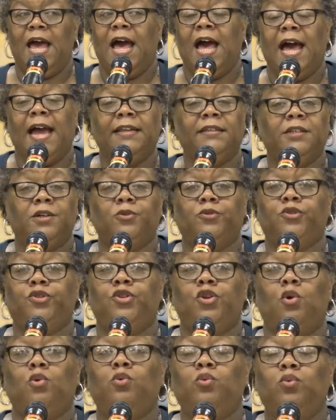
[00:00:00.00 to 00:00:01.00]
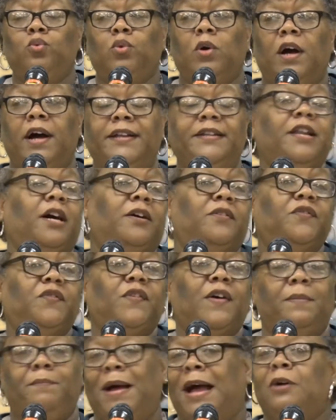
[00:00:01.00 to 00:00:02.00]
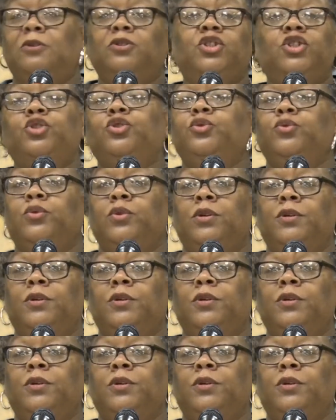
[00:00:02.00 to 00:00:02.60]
I don't know enough about you